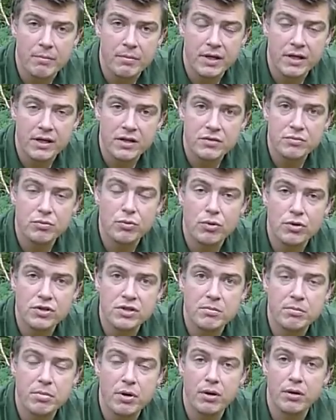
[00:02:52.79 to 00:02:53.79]
because
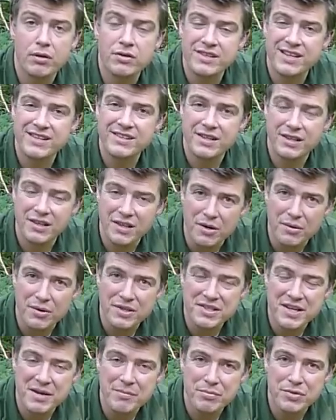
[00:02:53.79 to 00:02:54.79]
water boils at a lower
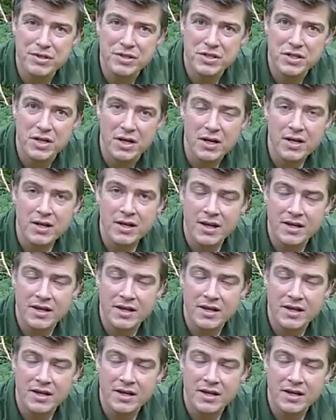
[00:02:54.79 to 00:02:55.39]
temperature.